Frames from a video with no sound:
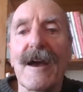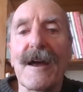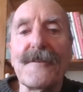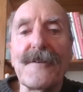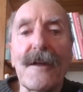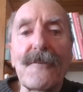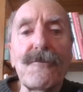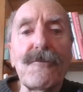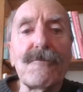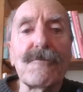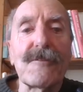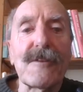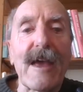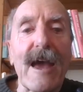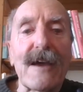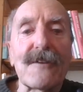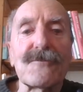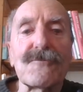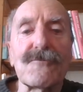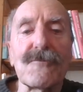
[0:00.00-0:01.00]
Another of the
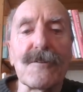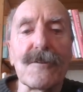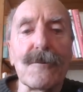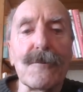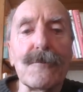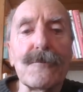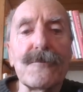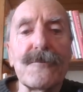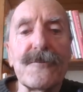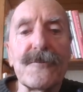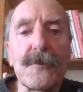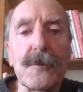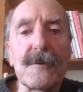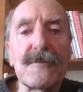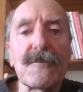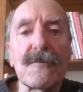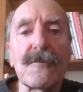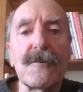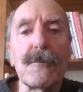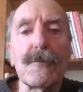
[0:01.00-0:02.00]
astronauts, who
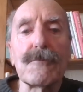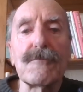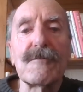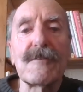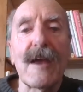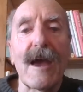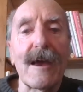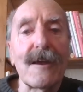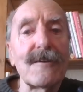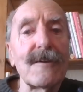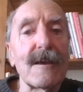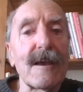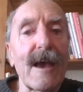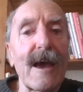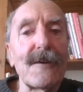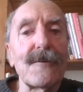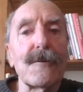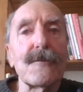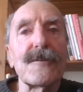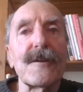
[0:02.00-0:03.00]
is of course dead and
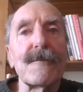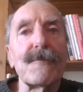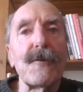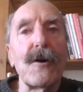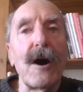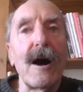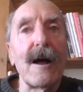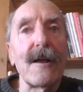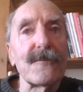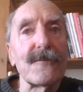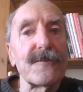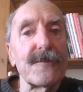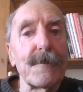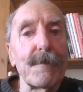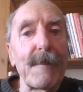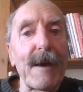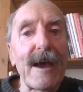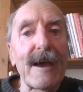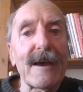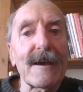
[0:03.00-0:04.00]
cannot therefore answer
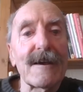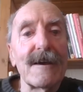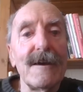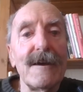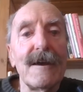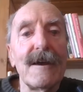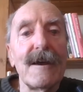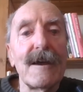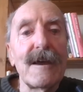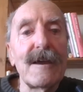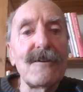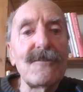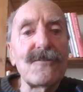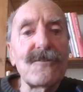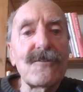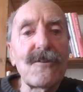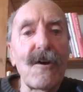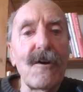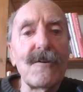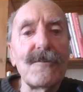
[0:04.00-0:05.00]
back, is
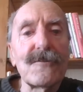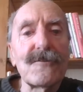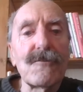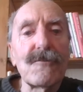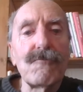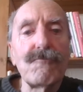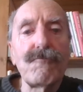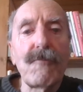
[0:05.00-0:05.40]
shown as a